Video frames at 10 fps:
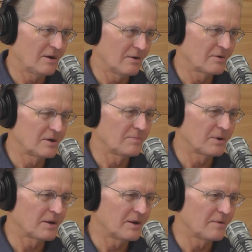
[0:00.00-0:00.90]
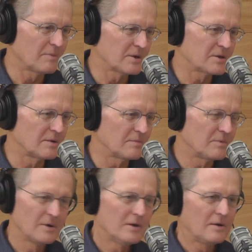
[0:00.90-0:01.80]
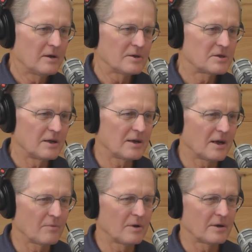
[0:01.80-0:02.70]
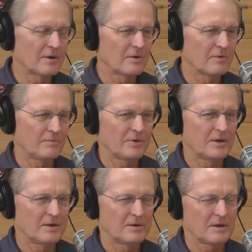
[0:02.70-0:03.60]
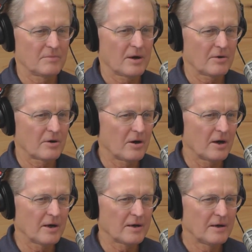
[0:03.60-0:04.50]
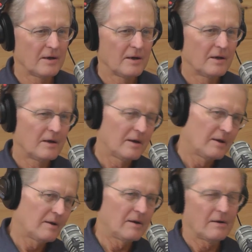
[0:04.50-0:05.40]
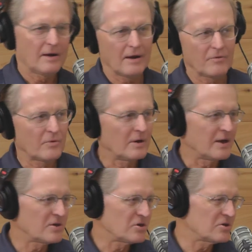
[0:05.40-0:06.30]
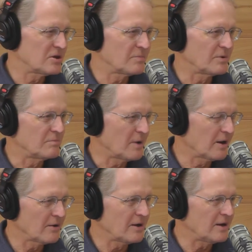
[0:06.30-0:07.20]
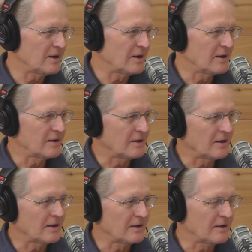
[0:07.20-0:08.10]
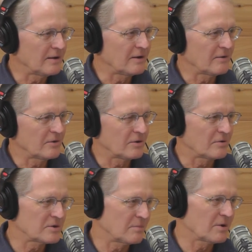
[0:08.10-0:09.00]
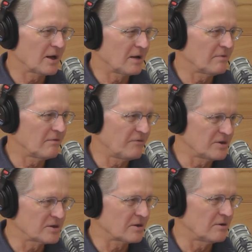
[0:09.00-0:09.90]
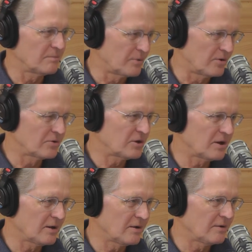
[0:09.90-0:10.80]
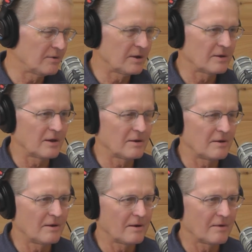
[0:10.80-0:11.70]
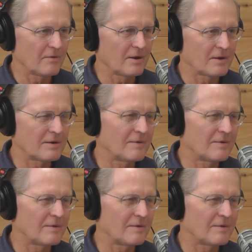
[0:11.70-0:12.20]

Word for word: you know typically a Muslim is thinking well you know that somehow God have a relationship with Mary and and you know that there's some kind of a physical birth here that that that